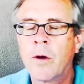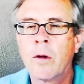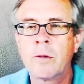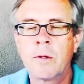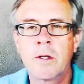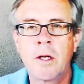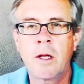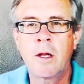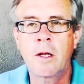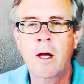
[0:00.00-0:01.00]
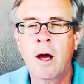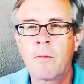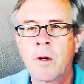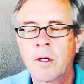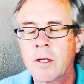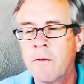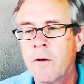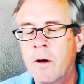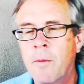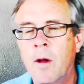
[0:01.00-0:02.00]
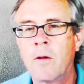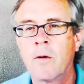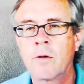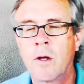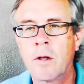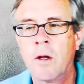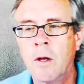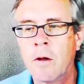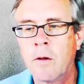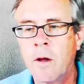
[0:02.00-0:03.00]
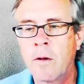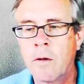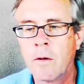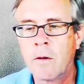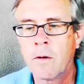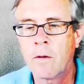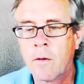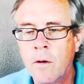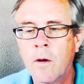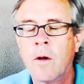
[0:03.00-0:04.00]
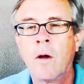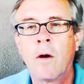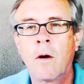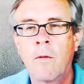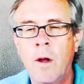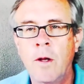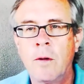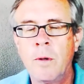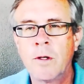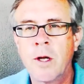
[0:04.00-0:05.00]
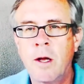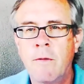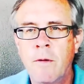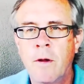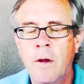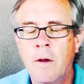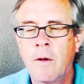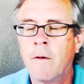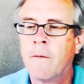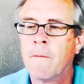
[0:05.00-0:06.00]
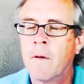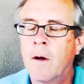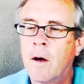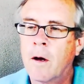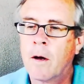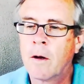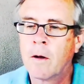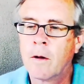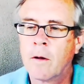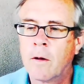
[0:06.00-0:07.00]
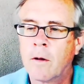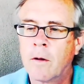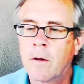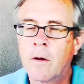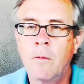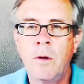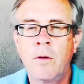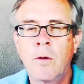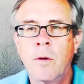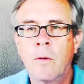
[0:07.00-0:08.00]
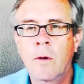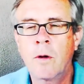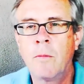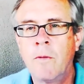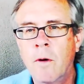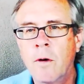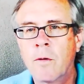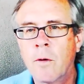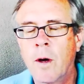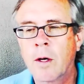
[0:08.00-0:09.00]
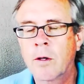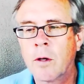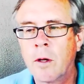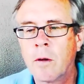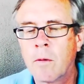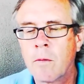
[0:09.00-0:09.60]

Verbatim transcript: It's always been said that God brings suffering upon those that, that are ready to be saved. Ah, could be true. Could be very true, actually.